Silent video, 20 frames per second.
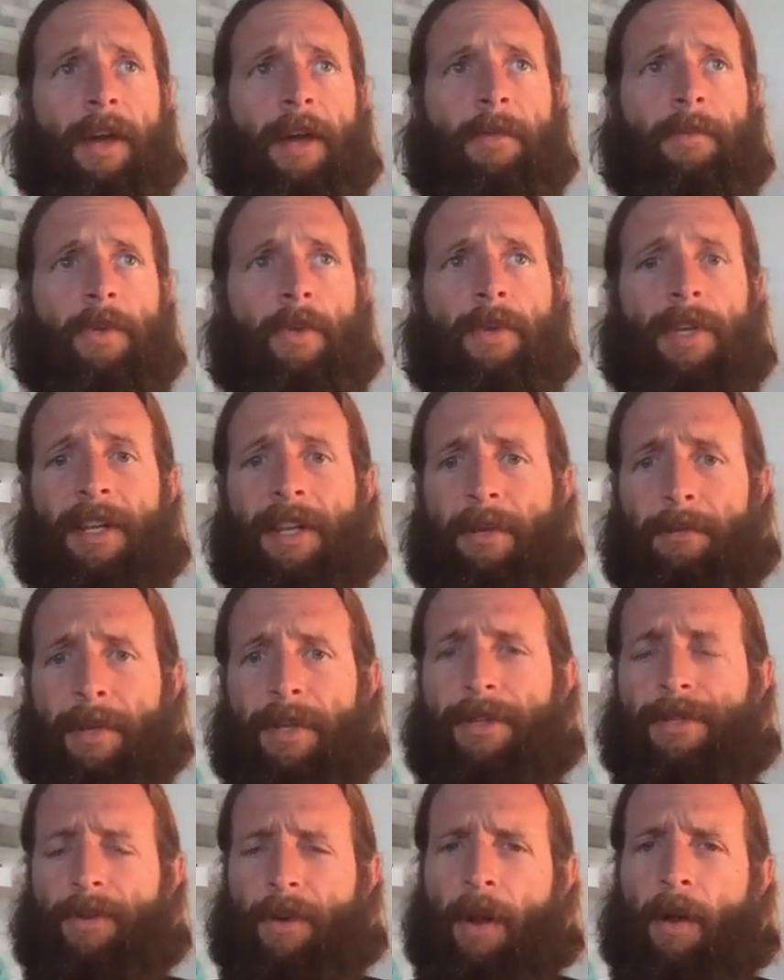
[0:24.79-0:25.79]
you need
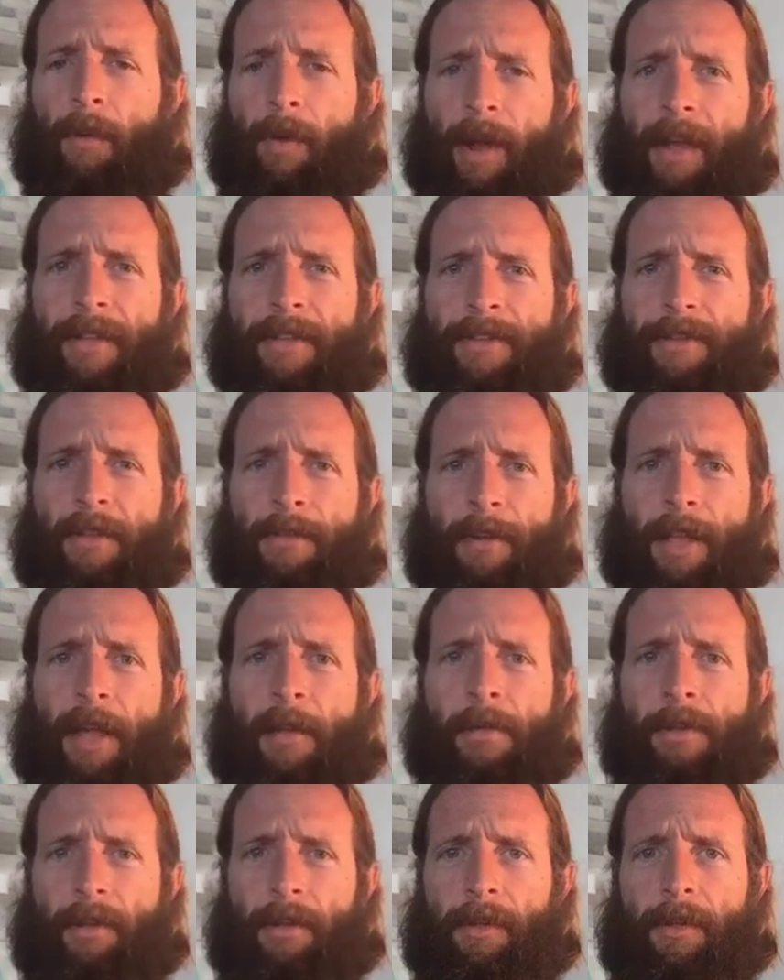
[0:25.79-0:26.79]
administrator rights to be
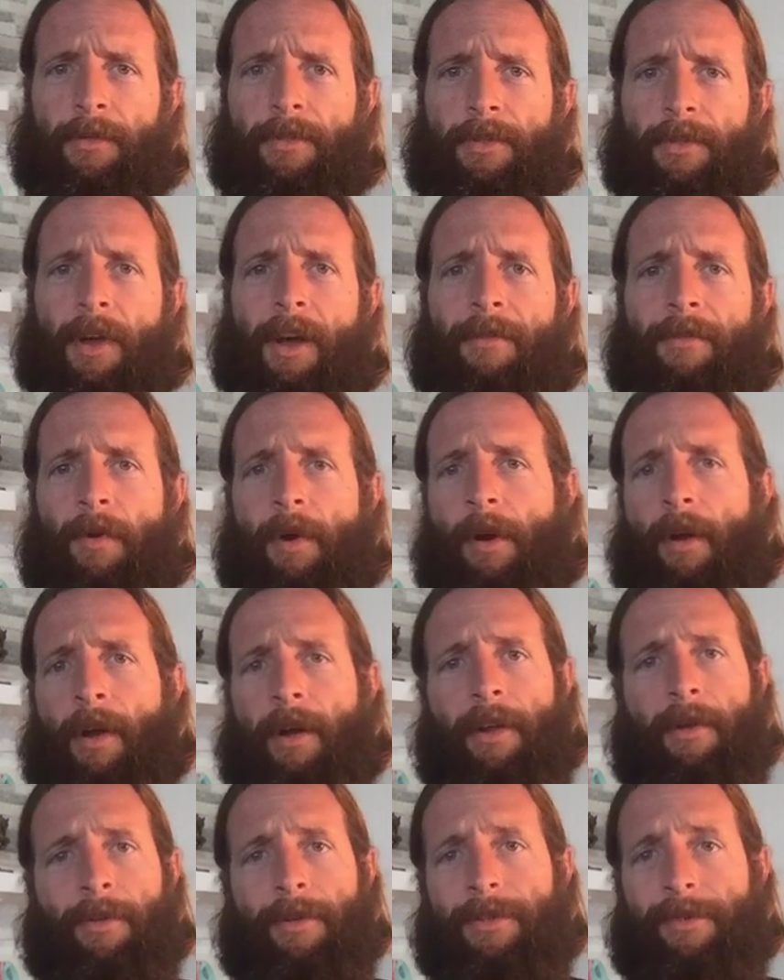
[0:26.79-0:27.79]
able to load software on
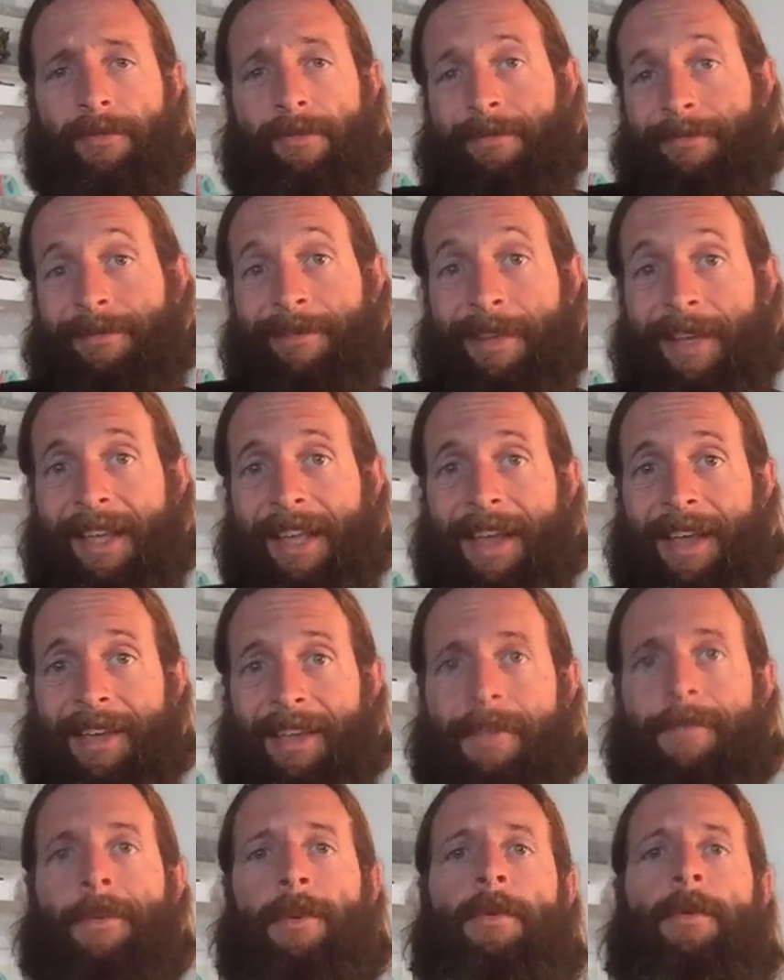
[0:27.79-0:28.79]
it, which I can't
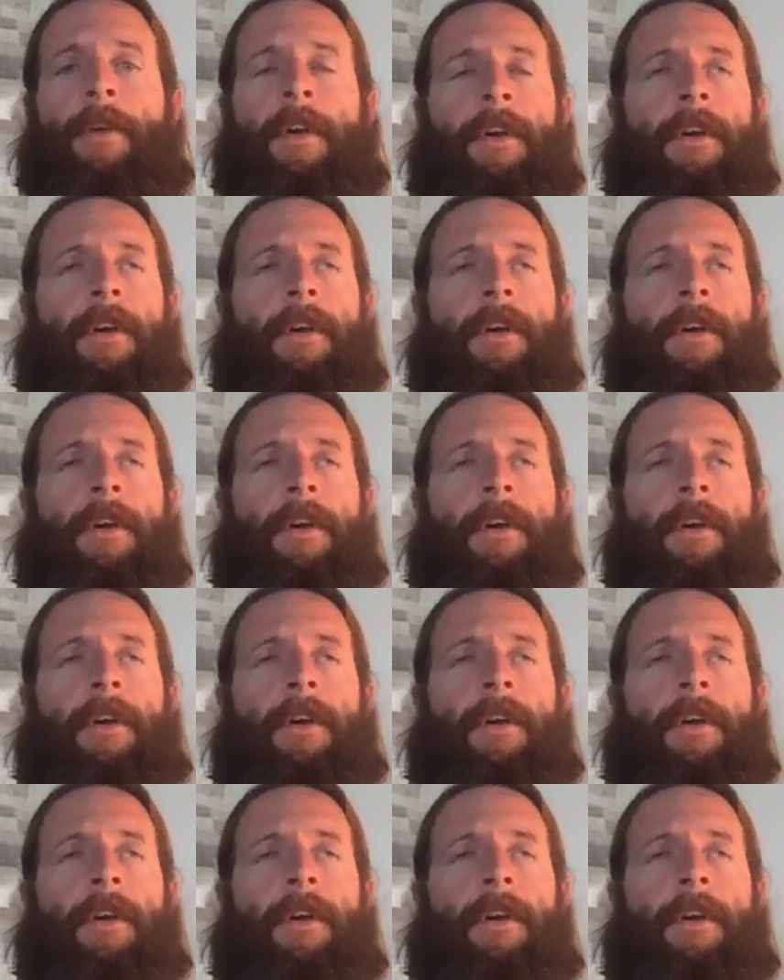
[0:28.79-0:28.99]
give you.